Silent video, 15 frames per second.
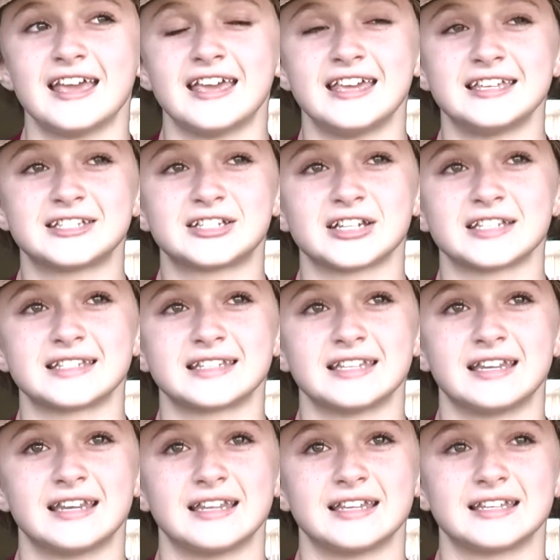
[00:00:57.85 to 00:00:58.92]
he's
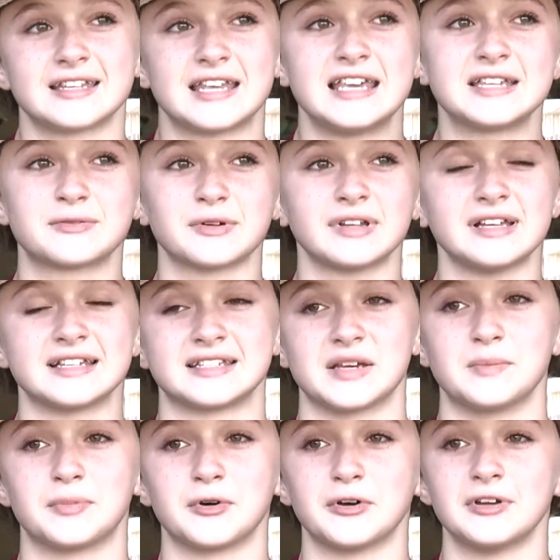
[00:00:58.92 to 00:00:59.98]
really
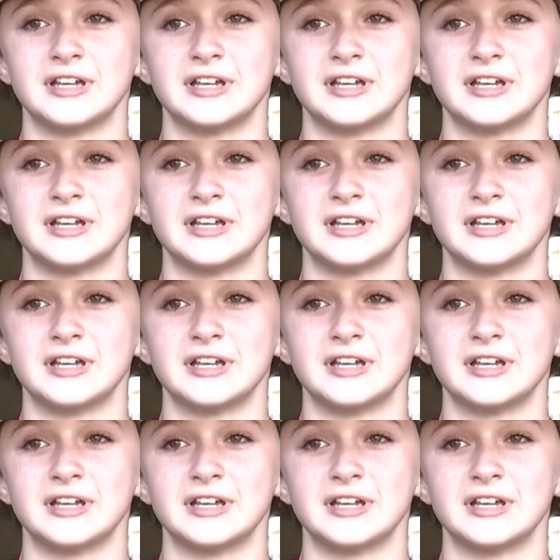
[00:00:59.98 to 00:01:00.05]
simple.